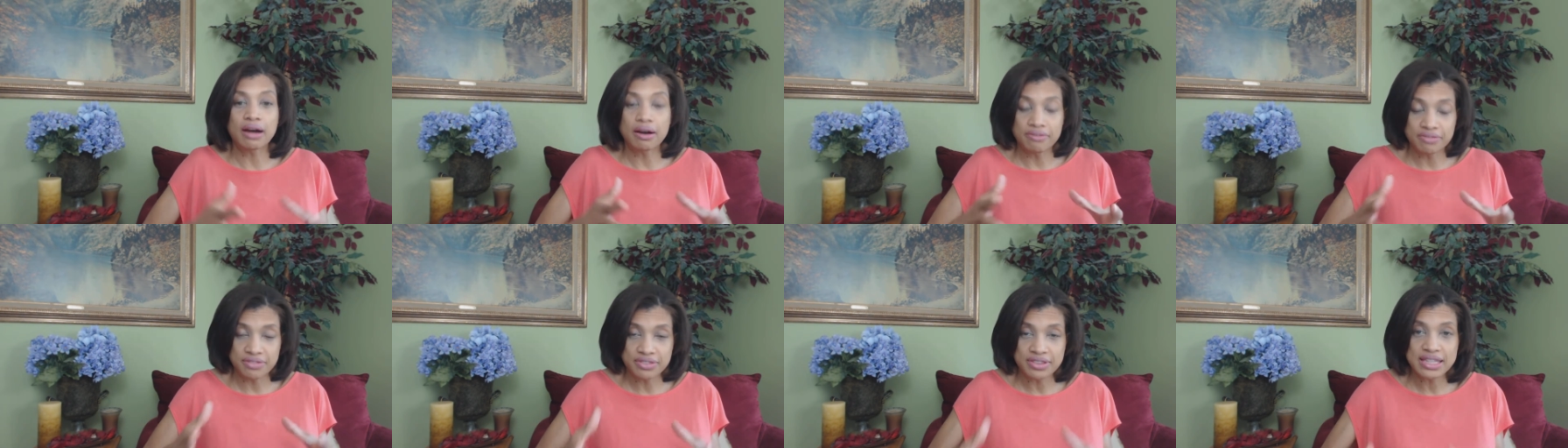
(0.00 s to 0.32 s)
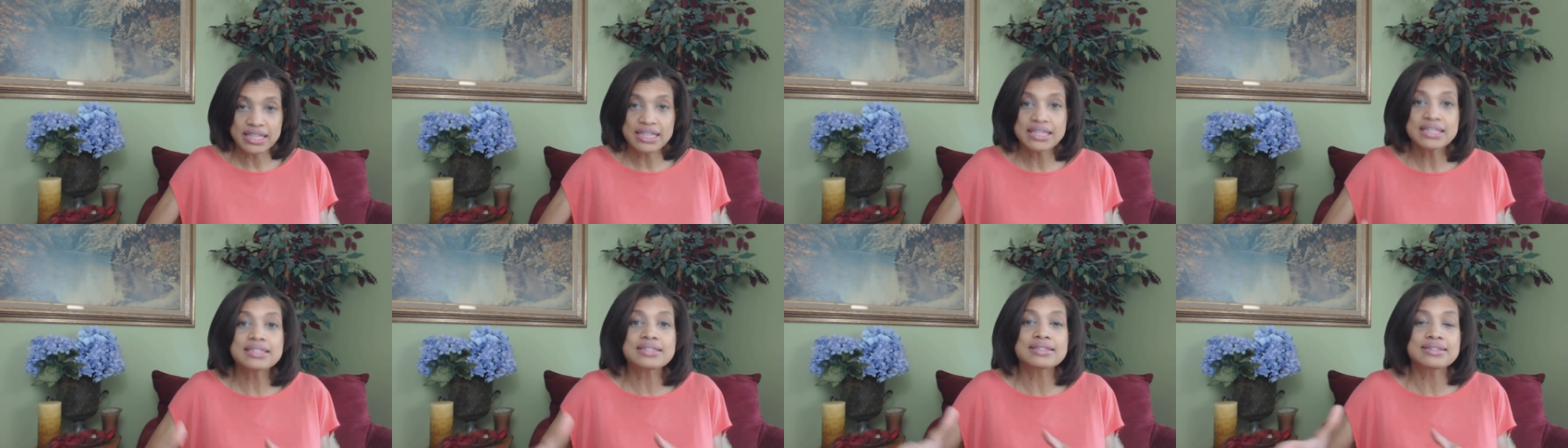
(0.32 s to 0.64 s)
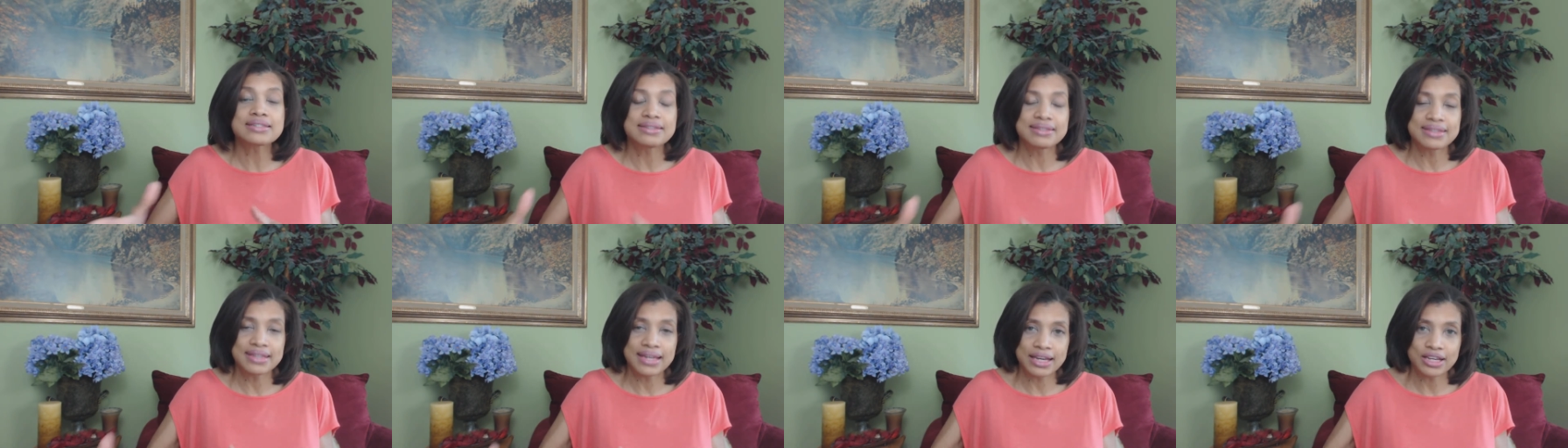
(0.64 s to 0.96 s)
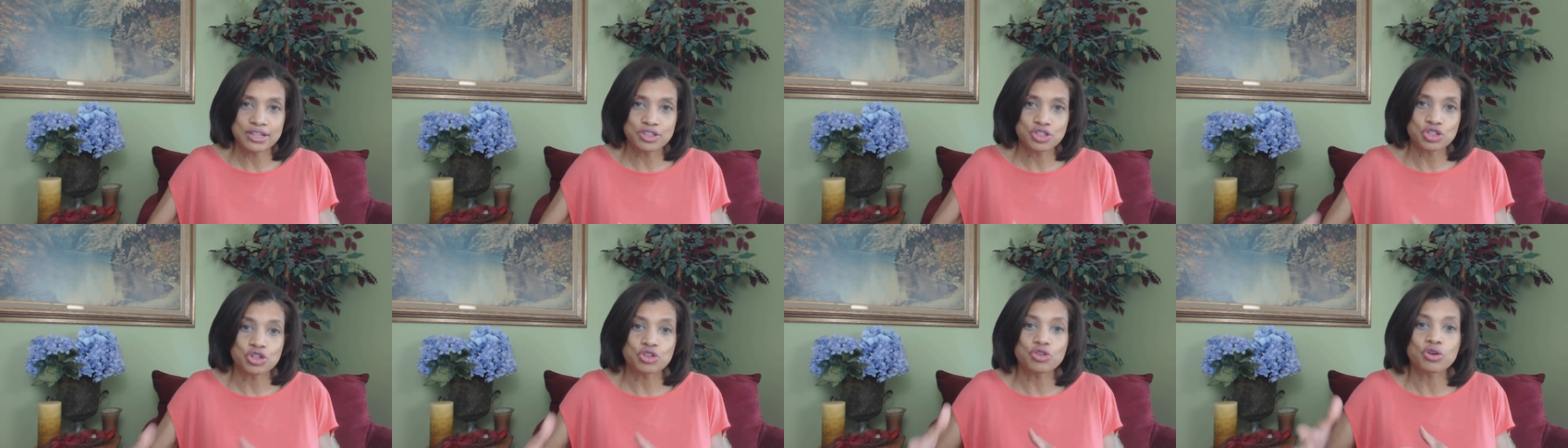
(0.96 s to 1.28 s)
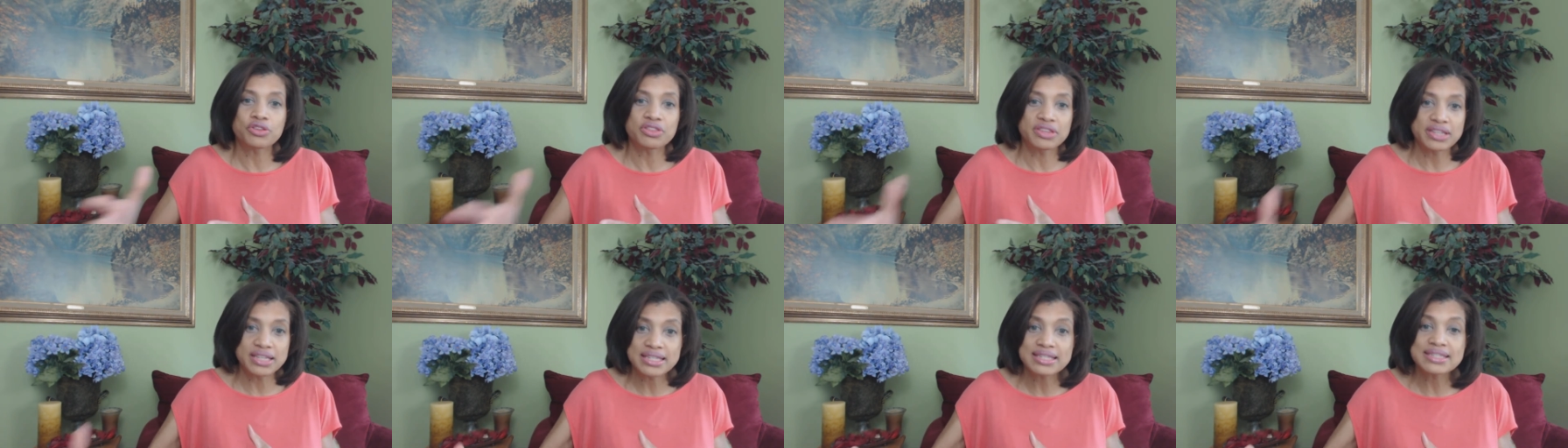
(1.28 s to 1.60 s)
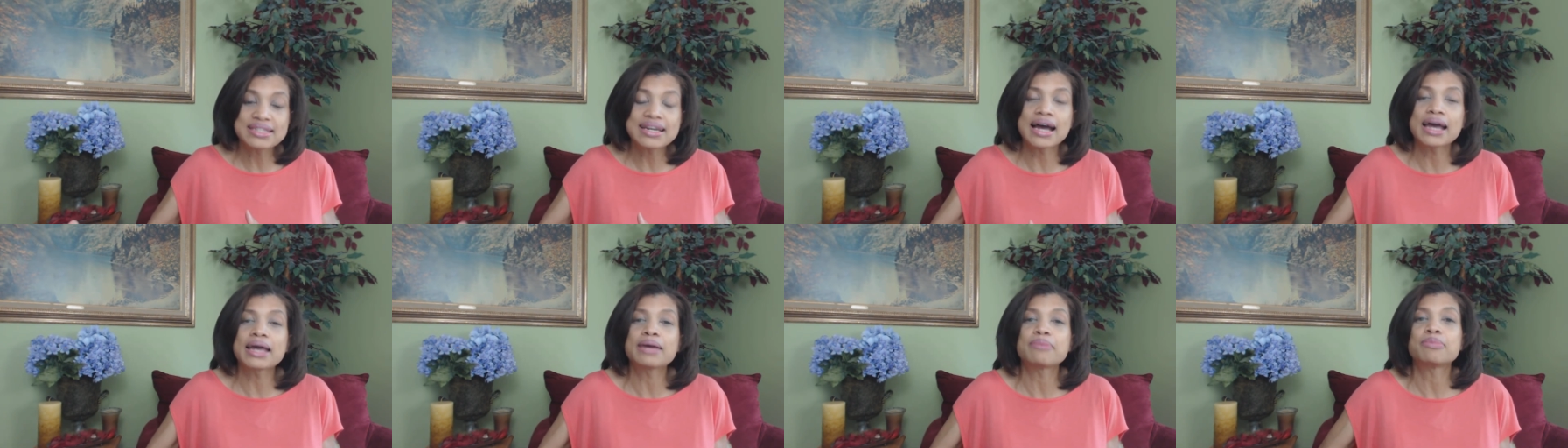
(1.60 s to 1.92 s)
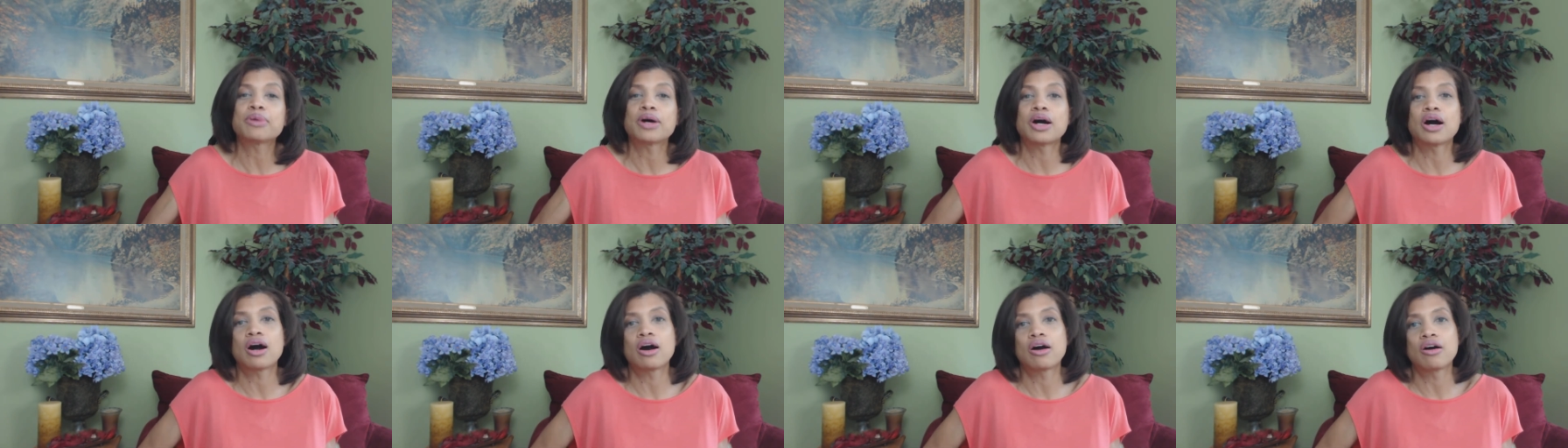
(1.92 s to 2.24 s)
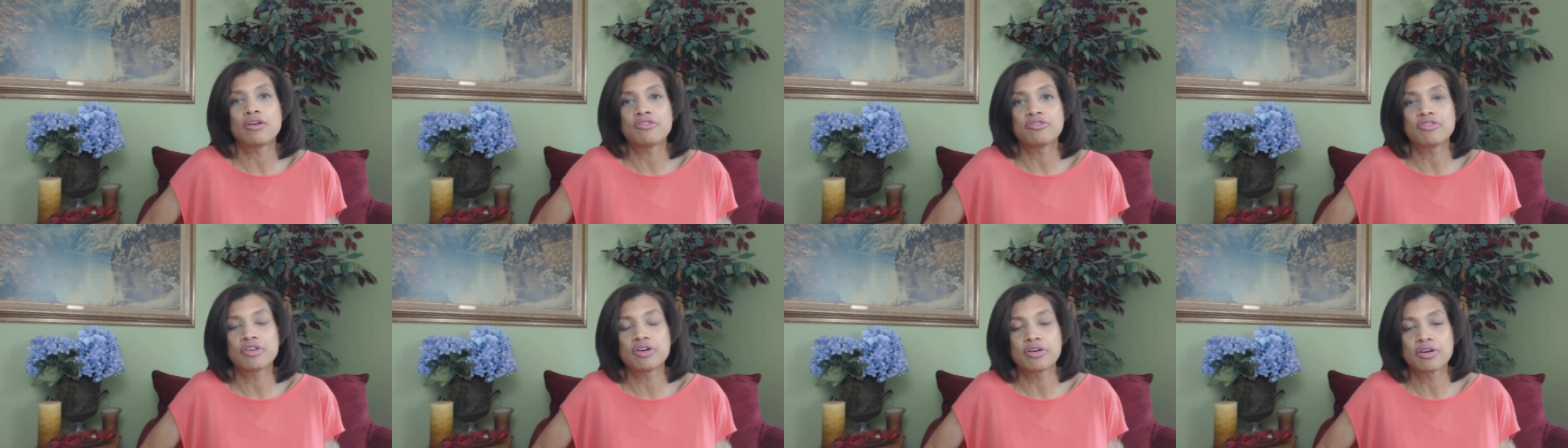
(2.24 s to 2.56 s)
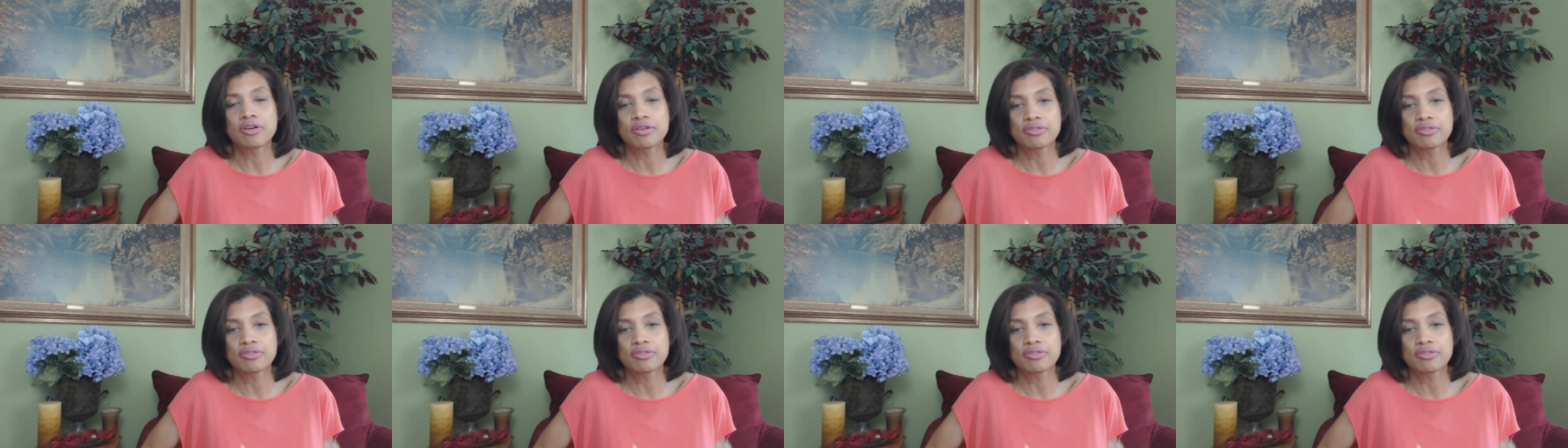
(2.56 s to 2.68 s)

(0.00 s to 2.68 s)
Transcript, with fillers: of these nature or this type of